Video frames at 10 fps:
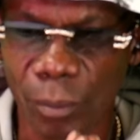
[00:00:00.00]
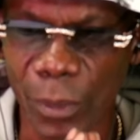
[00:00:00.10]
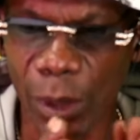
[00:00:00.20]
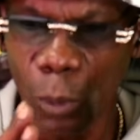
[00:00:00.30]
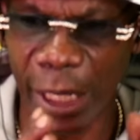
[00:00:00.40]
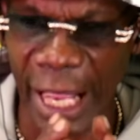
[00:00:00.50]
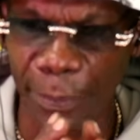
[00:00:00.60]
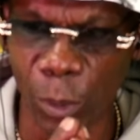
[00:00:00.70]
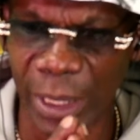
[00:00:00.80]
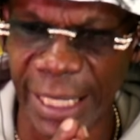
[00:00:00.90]
what
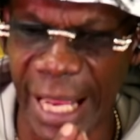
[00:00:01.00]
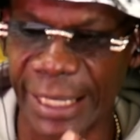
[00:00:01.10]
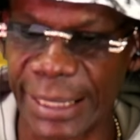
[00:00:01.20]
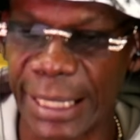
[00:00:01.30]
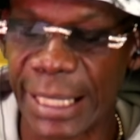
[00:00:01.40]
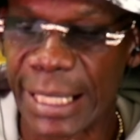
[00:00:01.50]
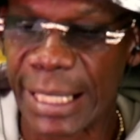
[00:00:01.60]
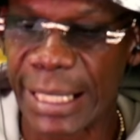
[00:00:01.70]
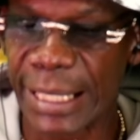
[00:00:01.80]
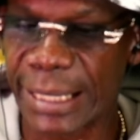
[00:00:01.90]
happened with that is
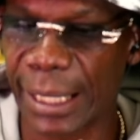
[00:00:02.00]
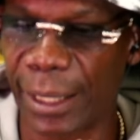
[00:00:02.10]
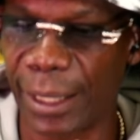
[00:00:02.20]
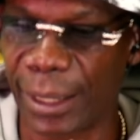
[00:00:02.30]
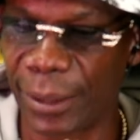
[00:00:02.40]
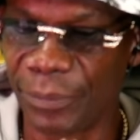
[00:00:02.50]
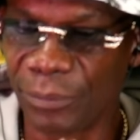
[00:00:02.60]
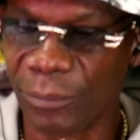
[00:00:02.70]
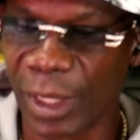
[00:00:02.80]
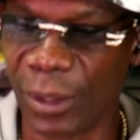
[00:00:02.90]
his. uh
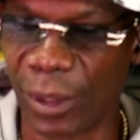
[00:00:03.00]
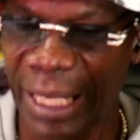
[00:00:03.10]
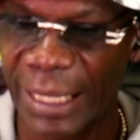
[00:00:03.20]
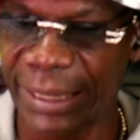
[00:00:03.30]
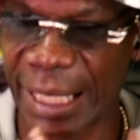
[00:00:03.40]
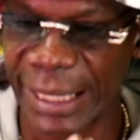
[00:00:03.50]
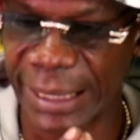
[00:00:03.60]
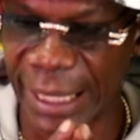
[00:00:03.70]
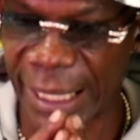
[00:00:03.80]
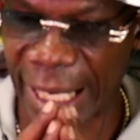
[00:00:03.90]
you know, like I said, this
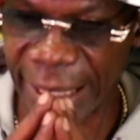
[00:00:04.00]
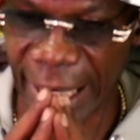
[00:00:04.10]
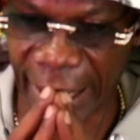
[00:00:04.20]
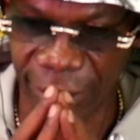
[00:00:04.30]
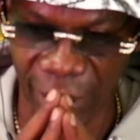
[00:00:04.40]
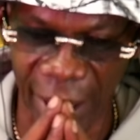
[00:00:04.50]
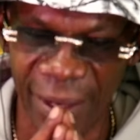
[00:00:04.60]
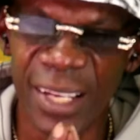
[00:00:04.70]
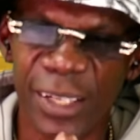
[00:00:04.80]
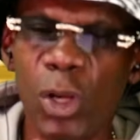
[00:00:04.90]
is an ADX, right?
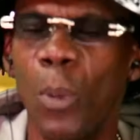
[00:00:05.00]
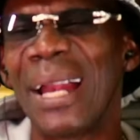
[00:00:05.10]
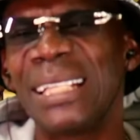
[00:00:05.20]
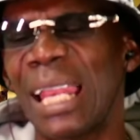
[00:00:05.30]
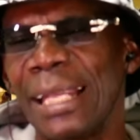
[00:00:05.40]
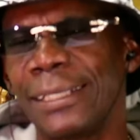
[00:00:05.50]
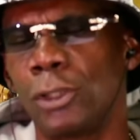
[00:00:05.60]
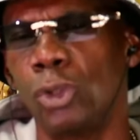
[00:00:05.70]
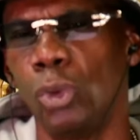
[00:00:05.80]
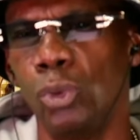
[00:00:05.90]
Nobody liked this
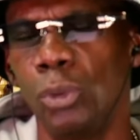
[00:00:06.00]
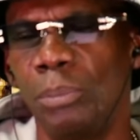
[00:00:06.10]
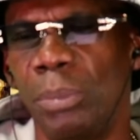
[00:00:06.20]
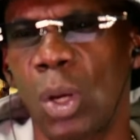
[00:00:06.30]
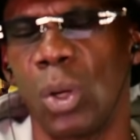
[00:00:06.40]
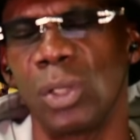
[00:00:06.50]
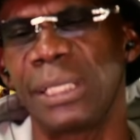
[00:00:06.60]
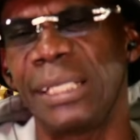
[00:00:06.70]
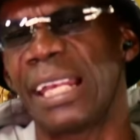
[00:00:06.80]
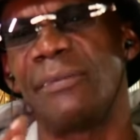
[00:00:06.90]
dude because
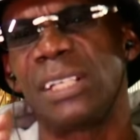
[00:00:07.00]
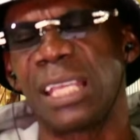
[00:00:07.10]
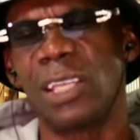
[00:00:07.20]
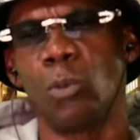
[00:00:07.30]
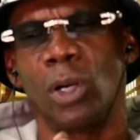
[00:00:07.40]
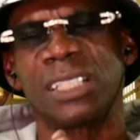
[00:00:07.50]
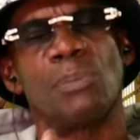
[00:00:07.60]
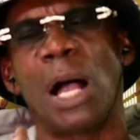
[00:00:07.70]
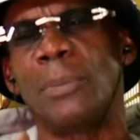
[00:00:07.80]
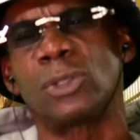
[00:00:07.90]
he had everything he wanted. His
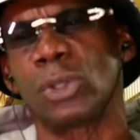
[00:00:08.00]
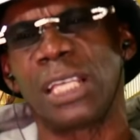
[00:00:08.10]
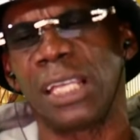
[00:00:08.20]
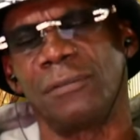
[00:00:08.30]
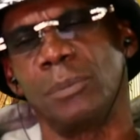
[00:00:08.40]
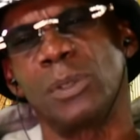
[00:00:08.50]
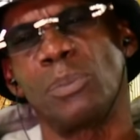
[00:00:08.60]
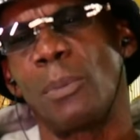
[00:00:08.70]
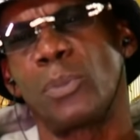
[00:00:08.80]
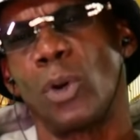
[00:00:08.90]
mama took care of him. His
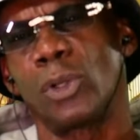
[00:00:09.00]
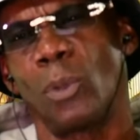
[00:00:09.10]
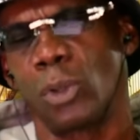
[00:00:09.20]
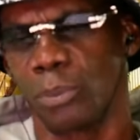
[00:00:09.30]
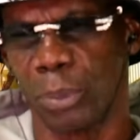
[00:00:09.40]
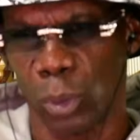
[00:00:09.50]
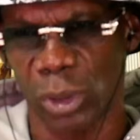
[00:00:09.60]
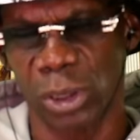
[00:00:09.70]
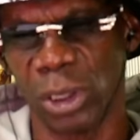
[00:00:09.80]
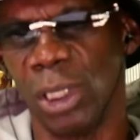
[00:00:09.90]
mama bought him all the
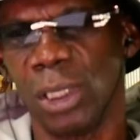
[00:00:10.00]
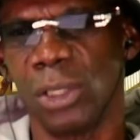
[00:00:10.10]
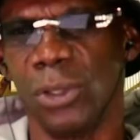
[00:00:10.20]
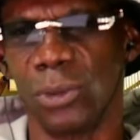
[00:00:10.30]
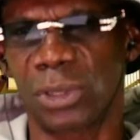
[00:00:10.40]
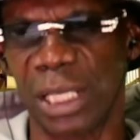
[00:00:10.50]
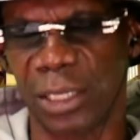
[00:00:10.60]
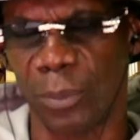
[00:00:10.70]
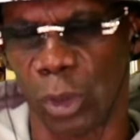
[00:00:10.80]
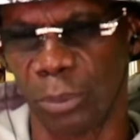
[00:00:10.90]
books, you know, sent
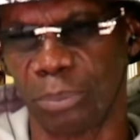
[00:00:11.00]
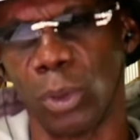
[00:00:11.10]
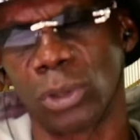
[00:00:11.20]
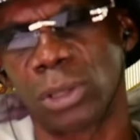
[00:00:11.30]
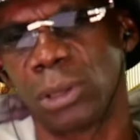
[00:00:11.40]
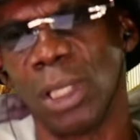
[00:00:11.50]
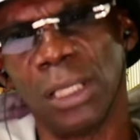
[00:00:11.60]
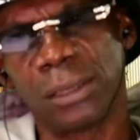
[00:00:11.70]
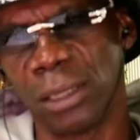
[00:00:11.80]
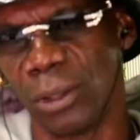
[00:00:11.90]
him all the books.
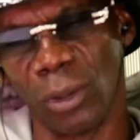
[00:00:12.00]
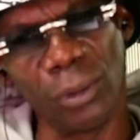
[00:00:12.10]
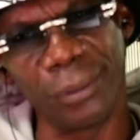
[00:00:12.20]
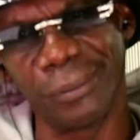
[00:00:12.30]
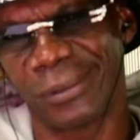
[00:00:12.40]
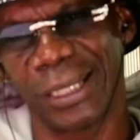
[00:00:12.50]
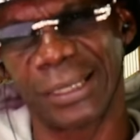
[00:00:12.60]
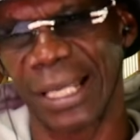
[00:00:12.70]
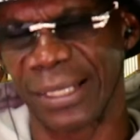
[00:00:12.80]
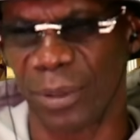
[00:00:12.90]
She, you know, she
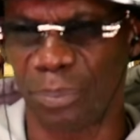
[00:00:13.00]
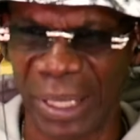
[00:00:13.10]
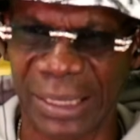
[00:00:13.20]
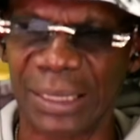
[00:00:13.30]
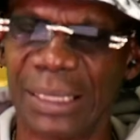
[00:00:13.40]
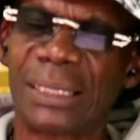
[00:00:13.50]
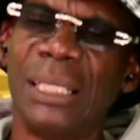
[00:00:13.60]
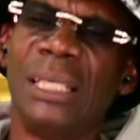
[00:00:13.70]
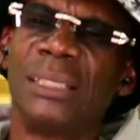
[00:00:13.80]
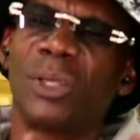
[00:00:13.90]
sent him pictures.
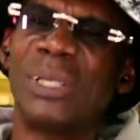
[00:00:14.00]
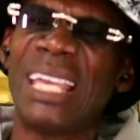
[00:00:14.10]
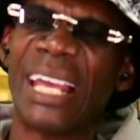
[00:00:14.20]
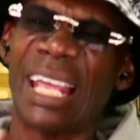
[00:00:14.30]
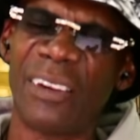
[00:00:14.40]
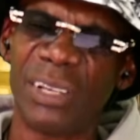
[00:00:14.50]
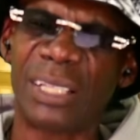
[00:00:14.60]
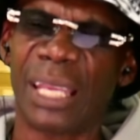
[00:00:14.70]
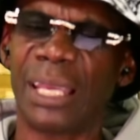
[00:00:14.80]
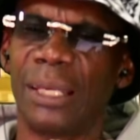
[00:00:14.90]
So he had
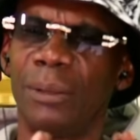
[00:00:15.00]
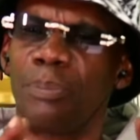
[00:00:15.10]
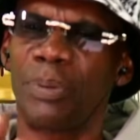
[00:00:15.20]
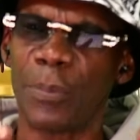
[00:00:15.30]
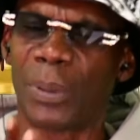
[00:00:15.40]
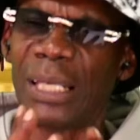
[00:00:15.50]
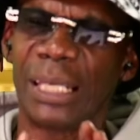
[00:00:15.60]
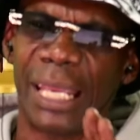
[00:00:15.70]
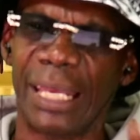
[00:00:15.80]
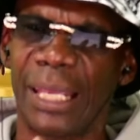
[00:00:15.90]
everything. And people in
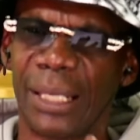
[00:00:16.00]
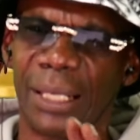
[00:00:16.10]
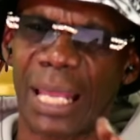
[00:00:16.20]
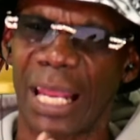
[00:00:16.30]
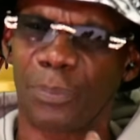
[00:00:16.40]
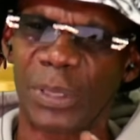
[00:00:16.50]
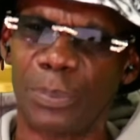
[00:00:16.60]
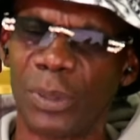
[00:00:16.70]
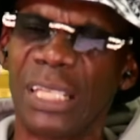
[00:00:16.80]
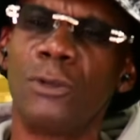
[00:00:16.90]
there, a lot of
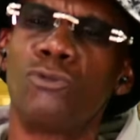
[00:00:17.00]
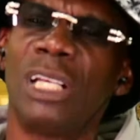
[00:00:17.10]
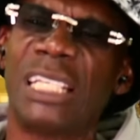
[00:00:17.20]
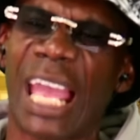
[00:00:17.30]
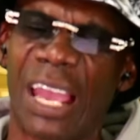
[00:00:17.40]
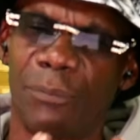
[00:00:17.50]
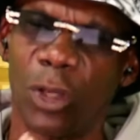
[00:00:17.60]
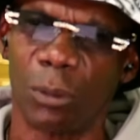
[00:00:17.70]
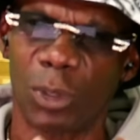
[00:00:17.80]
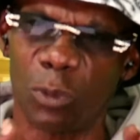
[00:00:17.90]
people didn't really have
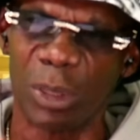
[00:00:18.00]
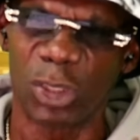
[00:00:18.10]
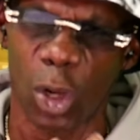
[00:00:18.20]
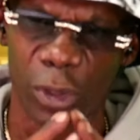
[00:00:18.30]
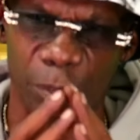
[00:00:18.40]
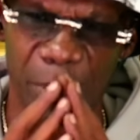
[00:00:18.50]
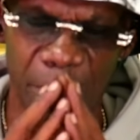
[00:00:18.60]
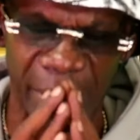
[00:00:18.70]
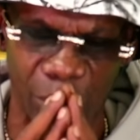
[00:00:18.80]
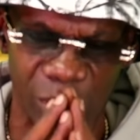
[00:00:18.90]
nothing because majority of
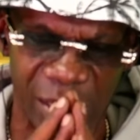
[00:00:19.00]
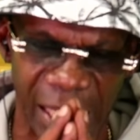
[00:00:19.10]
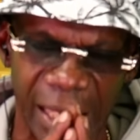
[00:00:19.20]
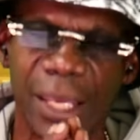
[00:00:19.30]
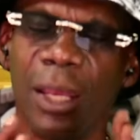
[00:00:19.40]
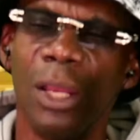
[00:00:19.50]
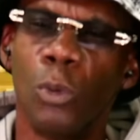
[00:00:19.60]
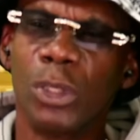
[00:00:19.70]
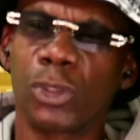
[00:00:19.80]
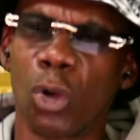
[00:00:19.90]
people that was there
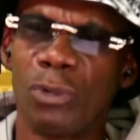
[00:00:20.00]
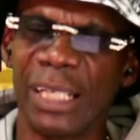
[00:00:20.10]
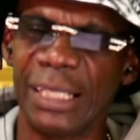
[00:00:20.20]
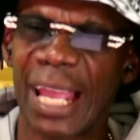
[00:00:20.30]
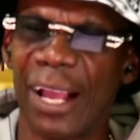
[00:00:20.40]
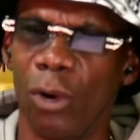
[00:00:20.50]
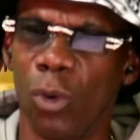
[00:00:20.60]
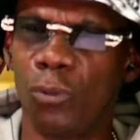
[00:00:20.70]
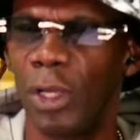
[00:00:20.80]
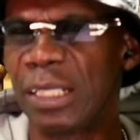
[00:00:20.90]
was already down
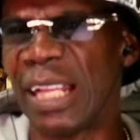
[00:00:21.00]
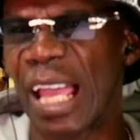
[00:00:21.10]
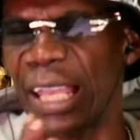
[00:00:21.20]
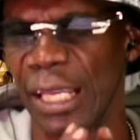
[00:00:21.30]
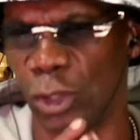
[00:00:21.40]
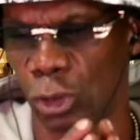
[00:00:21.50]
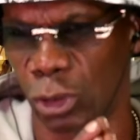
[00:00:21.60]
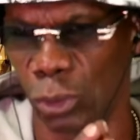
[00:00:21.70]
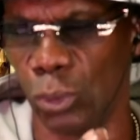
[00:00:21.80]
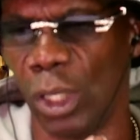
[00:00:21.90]
over a decade or
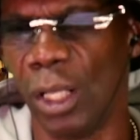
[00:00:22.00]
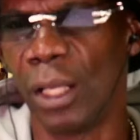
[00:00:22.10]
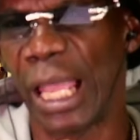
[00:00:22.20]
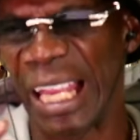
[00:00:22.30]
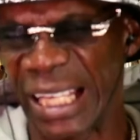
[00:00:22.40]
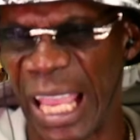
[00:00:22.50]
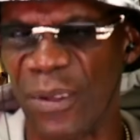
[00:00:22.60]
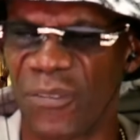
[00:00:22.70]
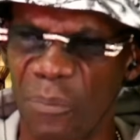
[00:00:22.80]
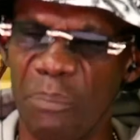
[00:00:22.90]
two and
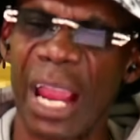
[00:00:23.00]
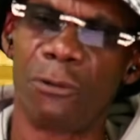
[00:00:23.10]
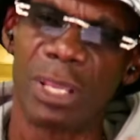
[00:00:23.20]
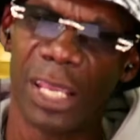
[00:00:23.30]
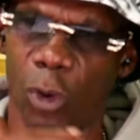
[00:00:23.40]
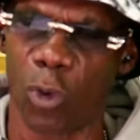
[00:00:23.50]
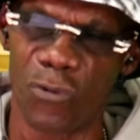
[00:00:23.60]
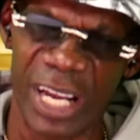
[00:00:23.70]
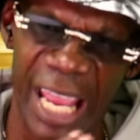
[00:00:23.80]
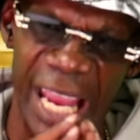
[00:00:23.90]
came from Marion
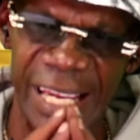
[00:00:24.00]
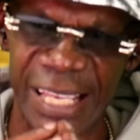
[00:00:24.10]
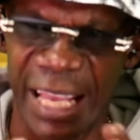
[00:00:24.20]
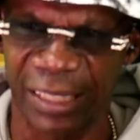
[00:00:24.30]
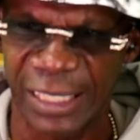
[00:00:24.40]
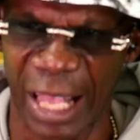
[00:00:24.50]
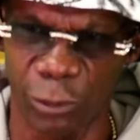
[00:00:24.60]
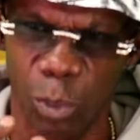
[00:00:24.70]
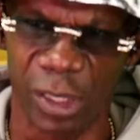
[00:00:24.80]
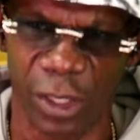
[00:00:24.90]
over to ADX because I
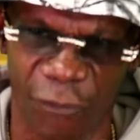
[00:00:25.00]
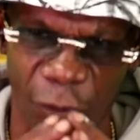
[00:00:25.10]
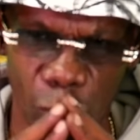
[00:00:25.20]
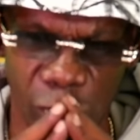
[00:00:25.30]
was one of the first